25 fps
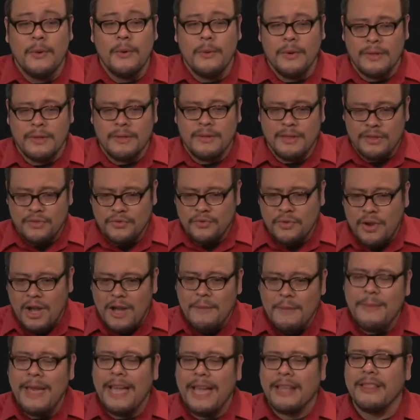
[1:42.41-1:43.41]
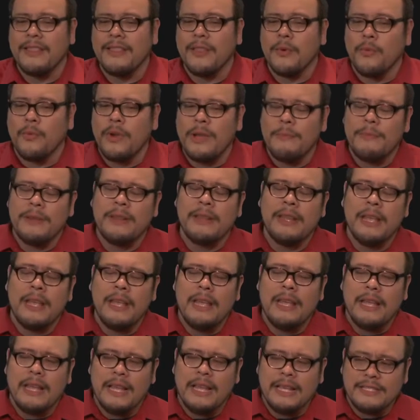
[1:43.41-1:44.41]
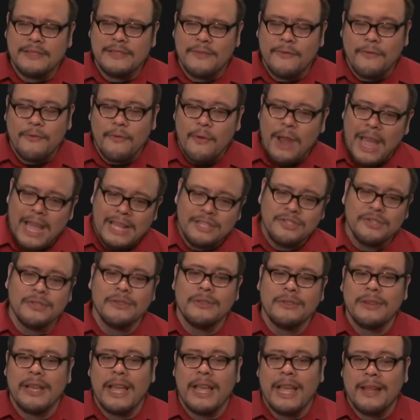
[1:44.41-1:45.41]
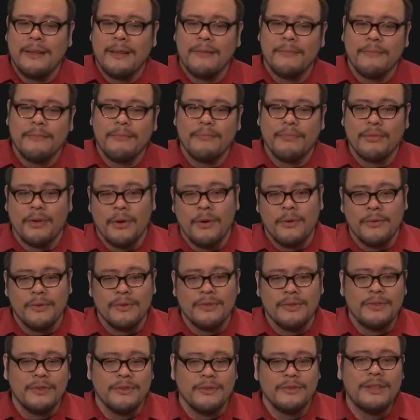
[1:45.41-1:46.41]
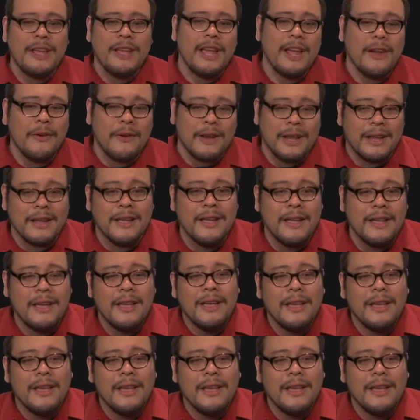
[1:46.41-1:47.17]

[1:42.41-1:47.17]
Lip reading: with the drawback that the ribbon is fragile and prone to tearing.